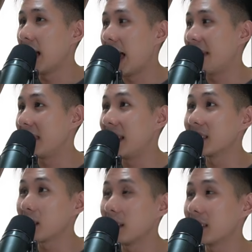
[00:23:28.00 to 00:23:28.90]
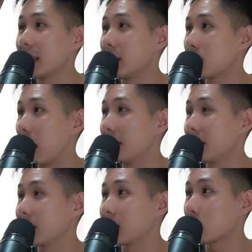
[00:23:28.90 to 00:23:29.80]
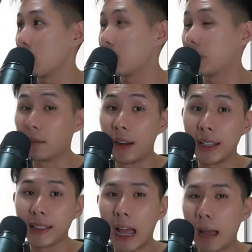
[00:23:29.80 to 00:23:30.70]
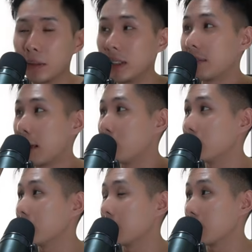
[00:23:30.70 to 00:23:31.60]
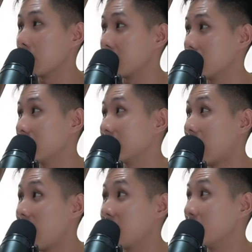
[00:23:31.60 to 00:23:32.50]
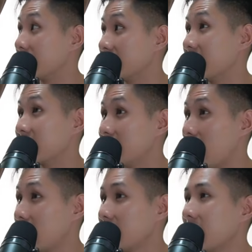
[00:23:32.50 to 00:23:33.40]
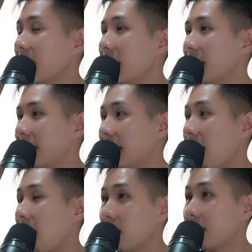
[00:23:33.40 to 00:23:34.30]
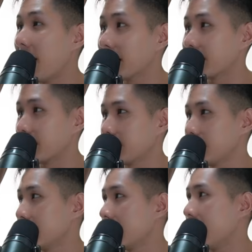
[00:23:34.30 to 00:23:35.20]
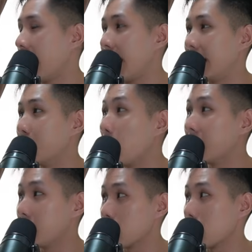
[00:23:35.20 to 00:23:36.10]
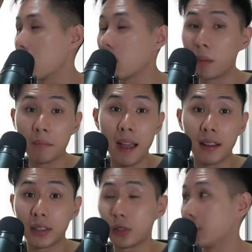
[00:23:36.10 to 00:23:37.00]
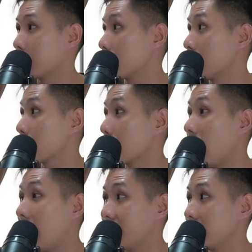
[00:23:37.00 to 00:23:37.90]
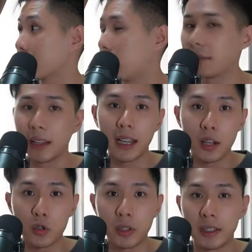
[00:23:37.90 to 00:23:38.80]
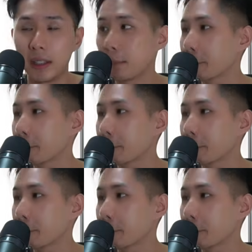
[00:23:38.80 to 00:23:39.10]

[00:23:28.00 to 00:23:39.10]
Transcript: And then a solid state drive is a storage device. I believe that most of your computers are using this now. They are faster and more durable compared to the traditional hard disk drive like HDD.